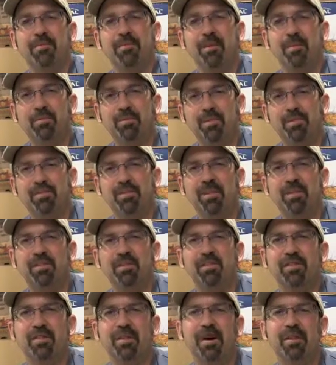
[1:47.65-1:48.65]
and we appreciate
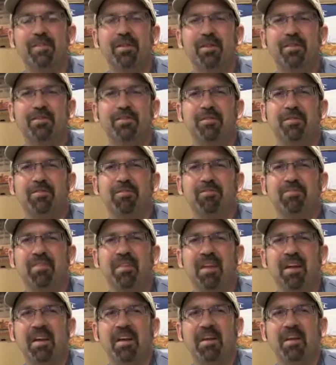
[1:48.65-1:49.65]
those comments.
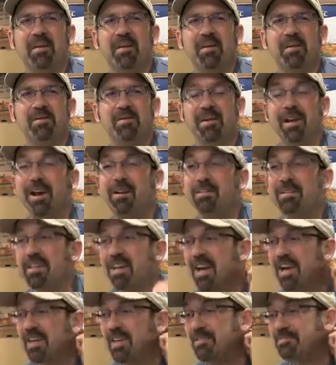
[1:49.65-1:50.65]
But now
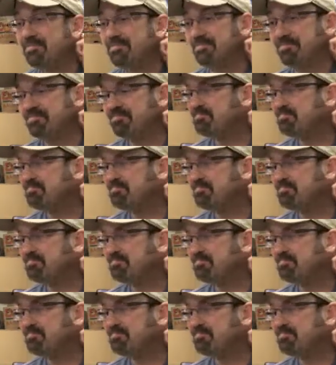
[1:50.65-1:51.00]
tonight,